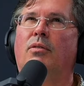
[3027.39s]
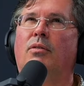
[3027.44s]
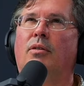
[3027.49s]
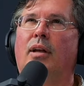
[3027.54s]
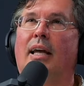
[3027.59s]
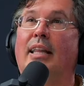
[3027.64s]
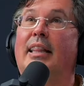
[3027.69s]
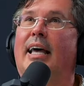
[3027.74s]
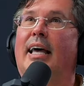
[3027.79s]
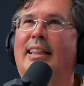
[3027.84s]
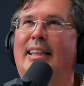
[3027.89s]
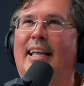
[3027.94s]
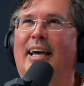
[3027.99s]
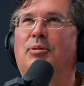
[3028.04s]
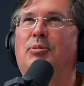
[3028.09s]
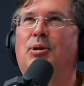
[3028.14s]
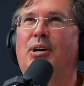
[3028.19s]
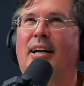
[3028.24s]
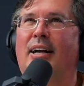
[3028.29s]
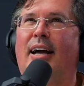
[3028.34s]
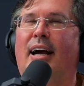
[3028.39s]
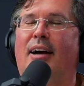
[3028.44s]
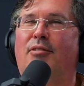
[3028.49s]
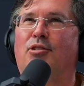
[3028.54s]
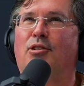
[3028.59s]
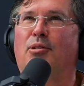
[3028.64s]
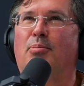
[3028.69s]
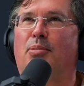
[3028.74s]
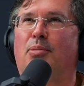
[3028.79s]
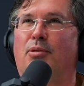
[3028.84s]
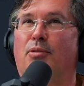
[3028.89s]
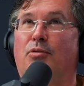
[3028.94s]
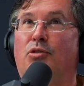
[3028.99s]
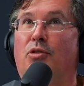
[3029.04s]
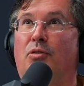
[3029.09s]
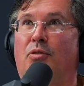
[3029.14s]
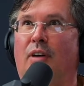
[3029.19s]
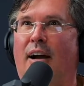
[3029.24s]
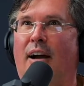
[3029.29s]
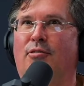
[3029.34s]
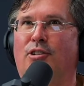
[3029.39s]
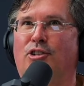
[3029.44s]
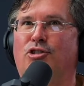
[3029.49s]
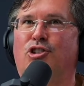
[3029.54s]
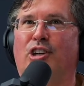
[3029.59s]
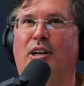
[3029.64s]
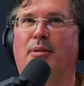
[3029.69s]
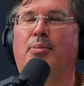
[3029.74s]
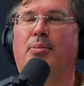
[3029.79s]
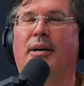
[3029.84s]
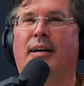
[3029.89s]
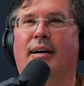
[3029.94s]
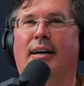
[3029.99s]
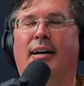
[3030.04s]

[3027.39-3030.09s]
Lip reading: and then we're going to have to improve survivorship,